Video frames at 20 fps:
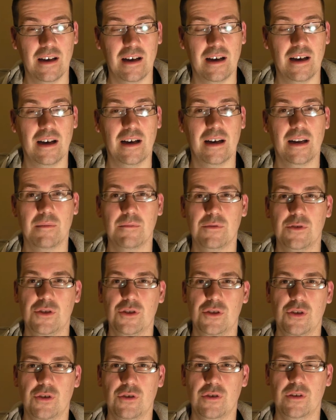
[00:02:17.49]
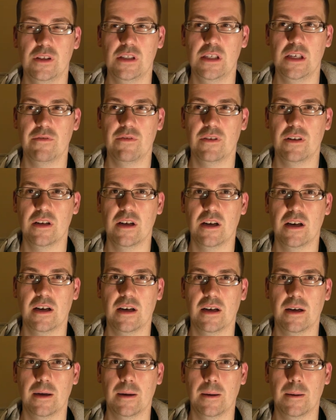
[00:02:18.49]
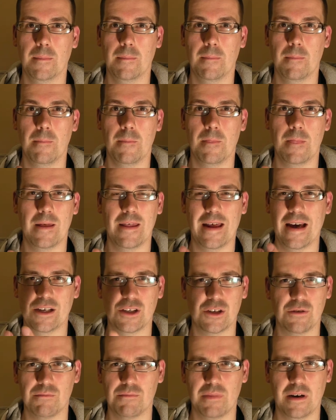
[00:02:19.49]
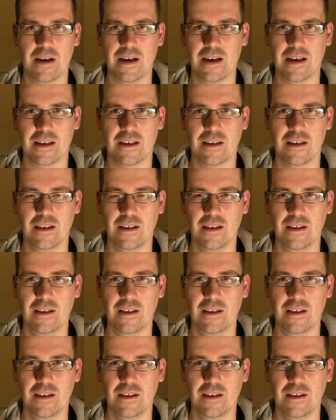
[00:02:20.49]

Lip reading: and I'm sure there's even an action pack.